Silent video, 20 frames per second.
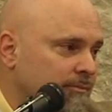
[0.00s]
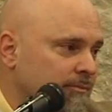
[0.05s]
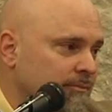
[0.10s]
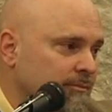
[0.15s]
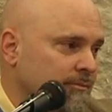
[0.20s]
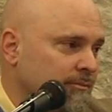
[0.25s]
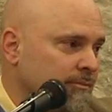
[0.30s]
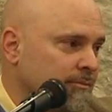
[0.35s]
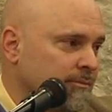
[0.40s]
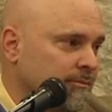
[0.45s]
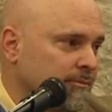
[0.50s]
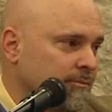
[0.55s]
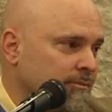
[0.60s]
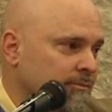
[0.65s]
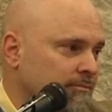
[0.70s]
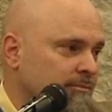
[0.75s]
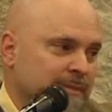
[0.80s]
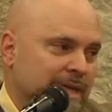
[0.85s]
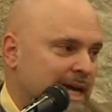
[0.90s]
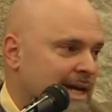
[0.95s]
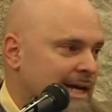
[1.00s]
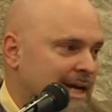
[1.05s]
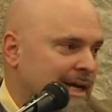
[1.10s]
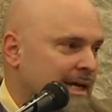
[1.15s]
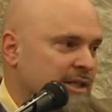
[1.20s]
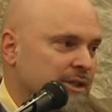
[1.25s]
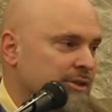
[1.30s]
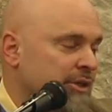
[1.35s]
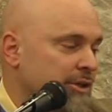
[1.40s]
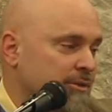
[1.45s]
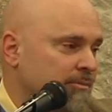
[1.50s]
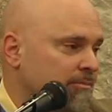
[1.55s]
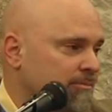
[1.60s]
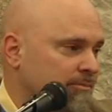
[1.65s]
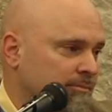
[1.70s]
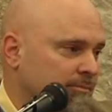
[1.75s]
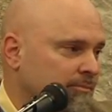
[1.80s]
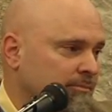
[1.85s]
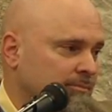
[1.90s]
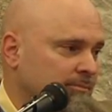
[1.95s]
I, I don't know.
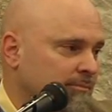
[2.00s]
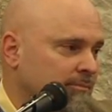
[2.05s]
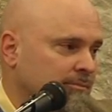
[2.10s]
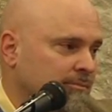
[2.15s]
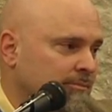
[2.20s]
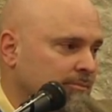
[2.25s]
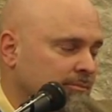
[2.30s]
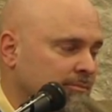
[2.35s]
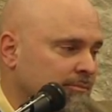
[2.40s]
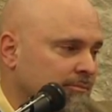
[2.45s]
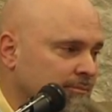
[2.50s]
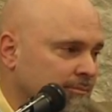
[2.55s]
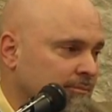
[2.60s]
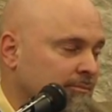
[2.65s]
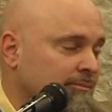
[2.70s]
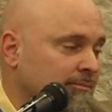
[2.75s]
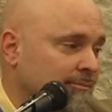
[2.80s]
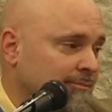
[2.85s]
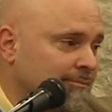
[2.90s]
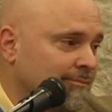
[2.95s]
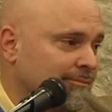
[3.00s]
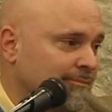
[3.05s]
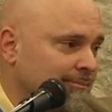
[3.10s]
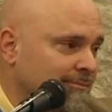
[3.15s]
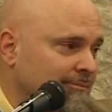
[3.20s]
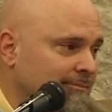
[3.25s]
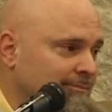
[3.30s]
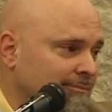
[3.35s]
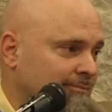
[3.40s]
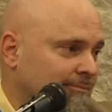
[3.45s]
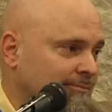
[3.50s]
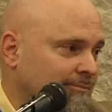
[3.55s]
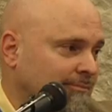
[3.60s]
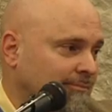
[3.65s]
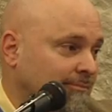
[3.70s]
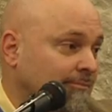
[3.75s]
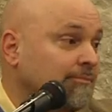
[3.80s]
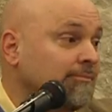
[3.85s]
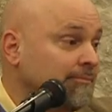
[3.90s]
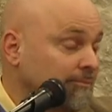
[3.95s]
Well, I, I rely on them
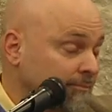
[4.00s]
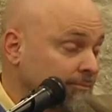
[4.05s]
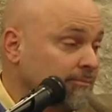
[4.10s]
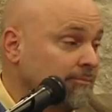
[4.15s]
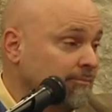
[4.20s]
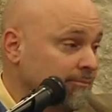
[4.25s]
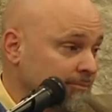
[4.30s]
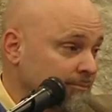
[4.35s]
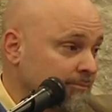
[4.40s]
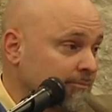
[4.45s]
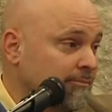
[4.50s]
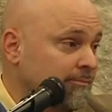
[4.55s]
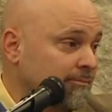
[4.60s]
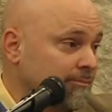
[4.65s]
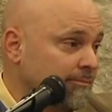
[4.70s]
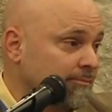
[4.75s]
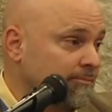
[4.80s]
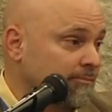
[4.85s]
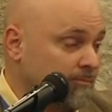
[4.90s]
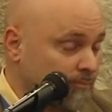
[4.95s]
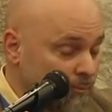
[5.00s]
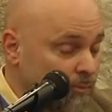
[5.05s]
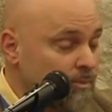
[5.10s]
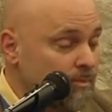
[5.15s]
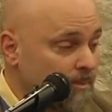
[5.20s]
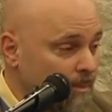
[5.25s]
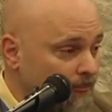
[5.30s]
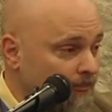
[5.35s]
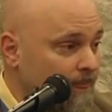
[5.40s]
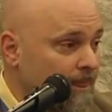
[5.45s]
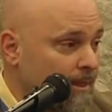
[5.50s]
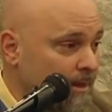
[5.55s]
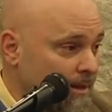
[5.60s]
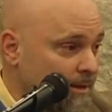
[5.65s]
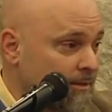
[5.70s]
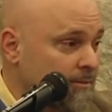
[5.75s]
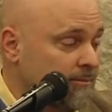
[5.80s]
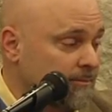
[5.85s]
to guide me, and so far,